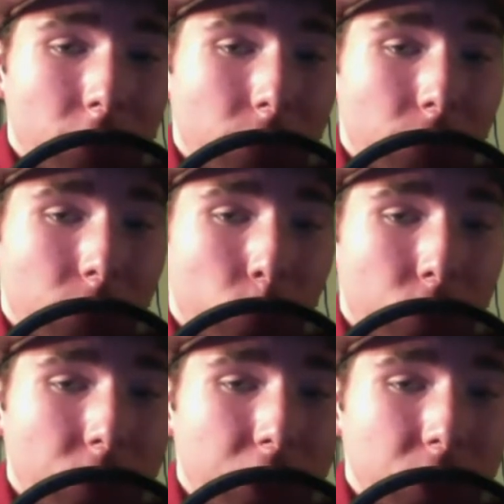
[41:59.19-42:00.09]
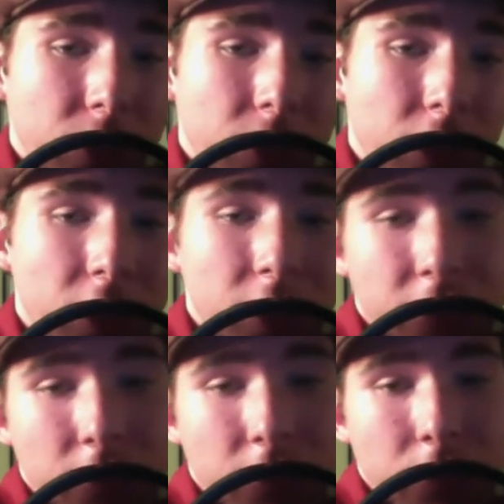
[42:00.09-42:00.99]
Word Ninjas Live is
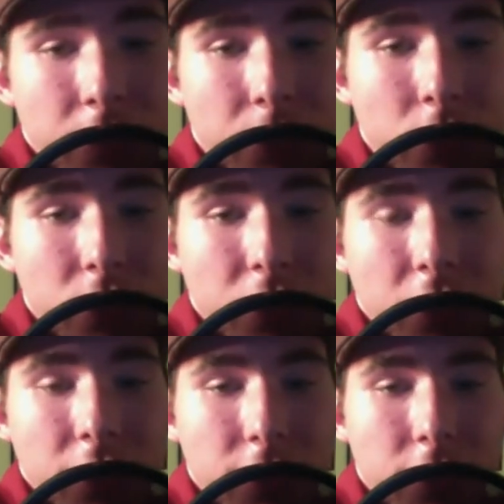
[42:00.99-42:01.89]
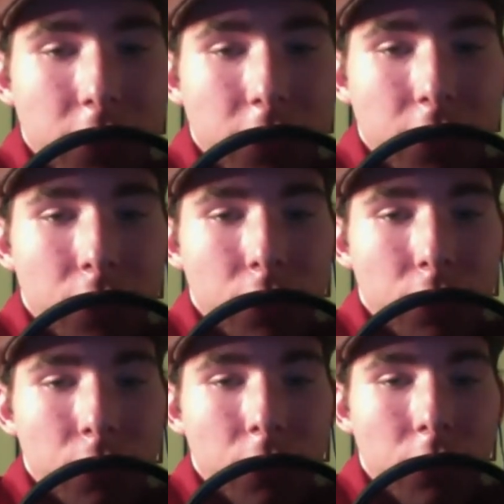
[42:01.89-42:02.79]
currently watching us. Hello.